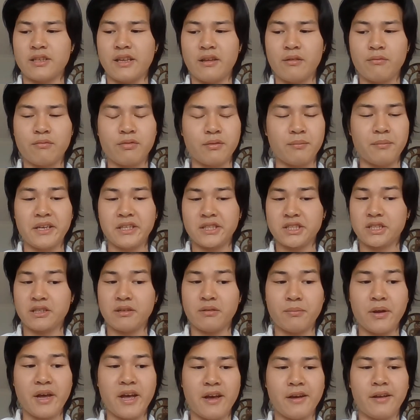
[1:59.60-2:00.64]
information
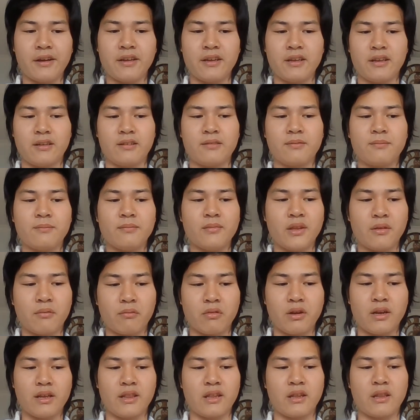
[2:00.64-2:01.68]
about it
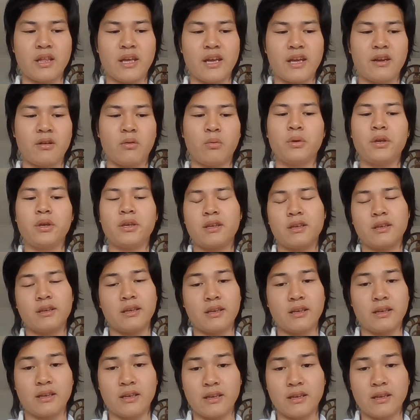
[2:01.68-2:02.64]
rather than a wicked